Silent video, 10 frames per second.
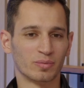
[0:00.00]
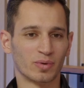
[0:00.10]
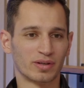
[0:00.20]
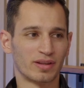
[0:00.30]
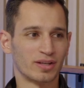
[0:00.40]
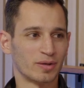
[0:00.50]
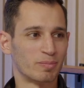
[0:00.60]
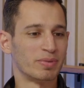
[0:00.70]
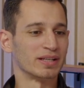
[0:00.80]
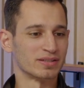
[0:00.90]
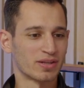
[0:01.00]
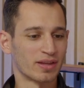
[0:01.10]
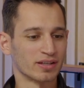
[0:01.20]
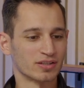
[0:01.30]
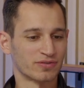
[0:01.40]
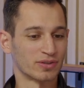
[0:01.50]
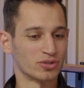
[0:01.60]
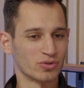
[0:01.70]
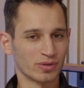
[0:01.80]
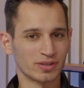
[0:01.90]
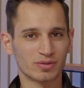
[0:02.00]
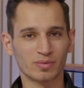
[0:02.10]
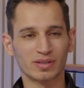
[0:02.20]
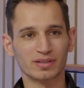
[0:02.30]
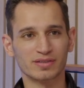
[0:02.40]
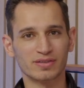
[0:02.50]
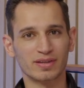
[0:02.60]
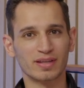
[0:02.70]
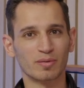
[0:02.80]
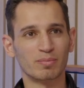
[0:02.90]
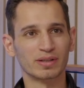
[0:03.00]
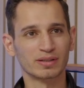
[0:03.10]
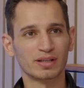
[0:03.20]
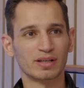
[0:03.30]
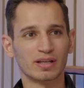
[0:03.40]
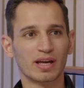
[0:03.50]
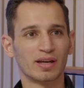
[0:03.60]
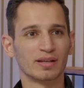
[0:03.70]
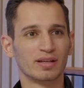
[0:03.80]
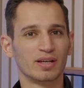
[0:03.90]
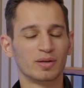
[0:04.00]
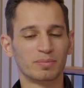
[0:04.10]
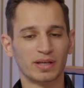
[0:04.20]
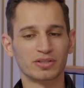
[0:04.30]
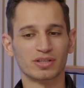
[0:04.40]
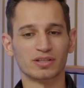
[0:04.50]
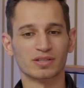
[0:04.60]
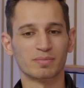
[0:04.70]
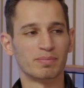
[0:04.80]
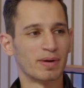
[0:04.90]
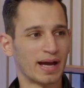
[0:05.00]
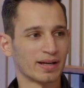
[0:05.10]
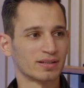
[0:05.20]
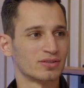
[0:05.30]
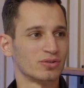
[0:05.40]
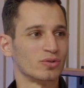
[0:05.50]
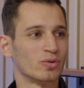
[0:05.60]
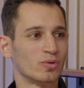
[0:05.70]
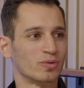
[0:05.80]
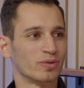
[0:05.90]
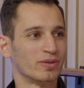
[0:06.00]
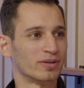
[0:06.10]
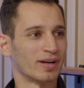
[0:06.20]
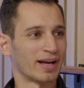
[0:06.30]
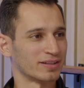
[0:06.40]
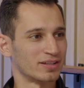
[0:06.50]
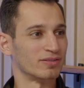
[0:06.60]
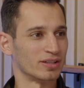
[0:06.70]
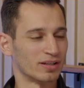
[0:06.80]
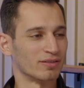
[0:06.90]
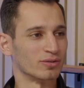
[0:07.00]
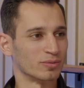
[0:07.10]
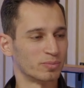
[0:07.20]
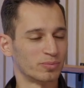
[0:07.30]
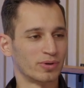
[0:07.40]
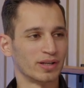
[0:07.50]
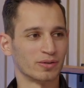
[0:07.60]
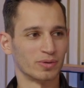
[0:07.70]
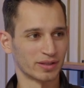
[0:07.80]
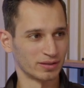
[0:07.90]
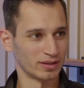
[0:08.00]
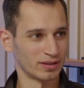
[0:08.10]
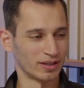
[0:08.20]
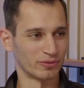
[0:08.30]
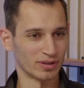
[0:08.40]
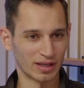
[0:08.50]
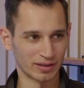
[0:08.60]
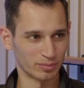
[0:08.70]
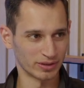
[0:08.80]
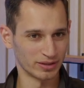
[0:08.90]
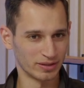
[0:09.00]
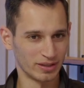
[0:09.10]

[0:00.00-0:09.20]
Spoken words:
one of the biggest things for joints was the ability to get patients back to their activity level pretty quickly and reliably.